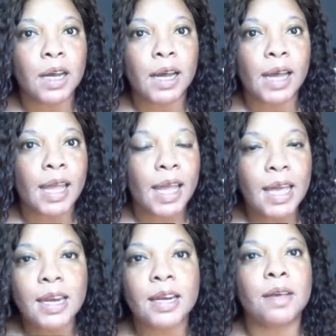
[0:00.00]

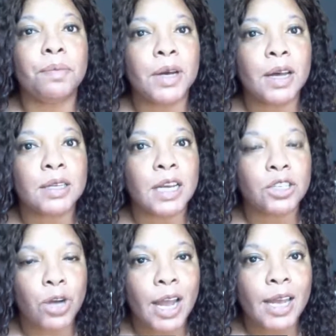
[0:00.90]
hated it because I
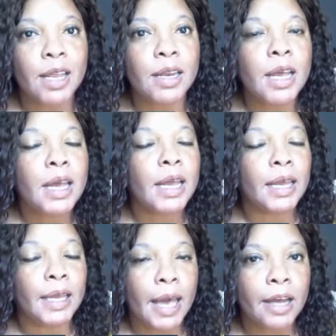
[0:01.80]
tried it.
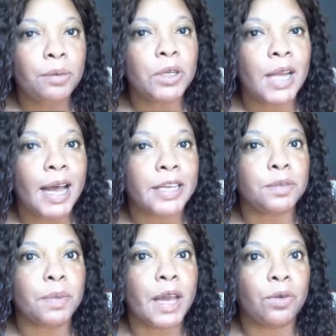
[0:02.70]
It
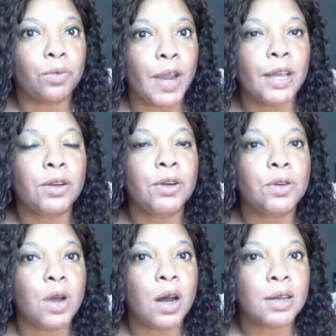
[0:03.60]
cannibalized my
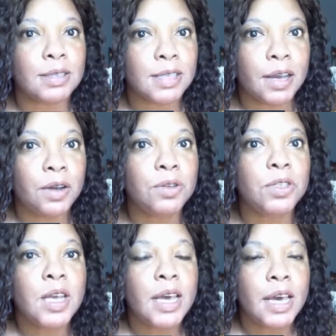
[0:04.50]
regular
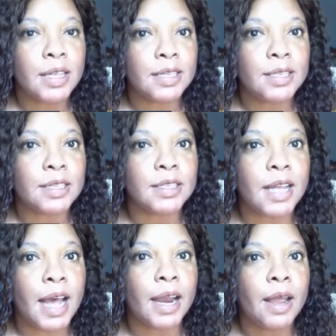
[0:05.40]
sales, in the sense
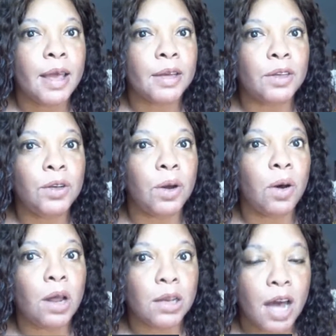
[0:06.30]
that,
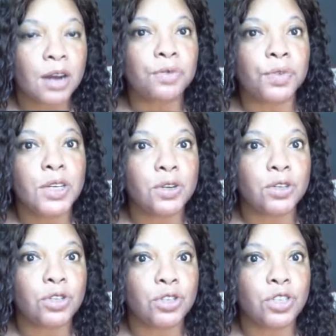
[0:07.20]
a lot of
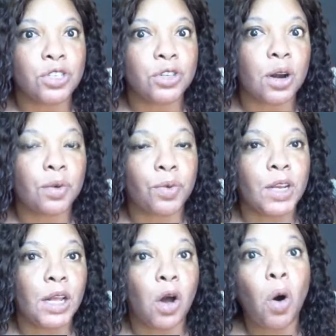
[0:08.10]
readers just started
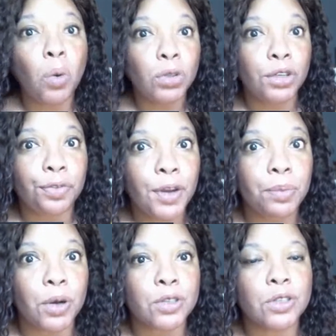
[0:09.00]
reading only free
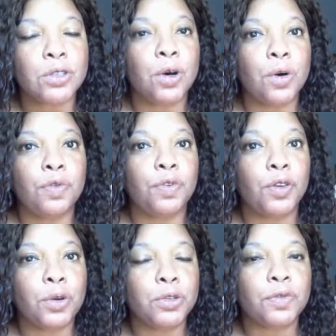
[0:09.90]
books. So for
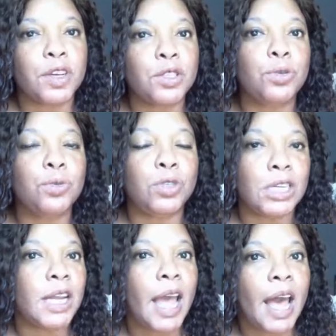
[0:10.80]
those of us who
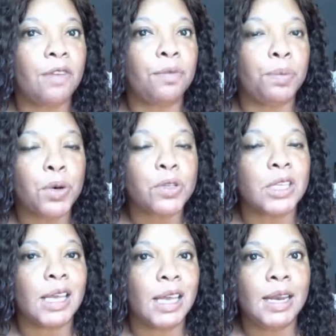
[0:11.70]
didn't have
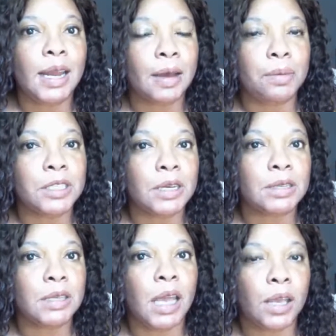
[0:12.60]
books in
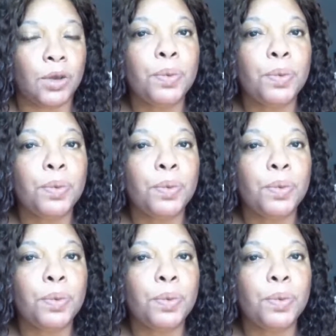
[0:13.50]
Amazon's KU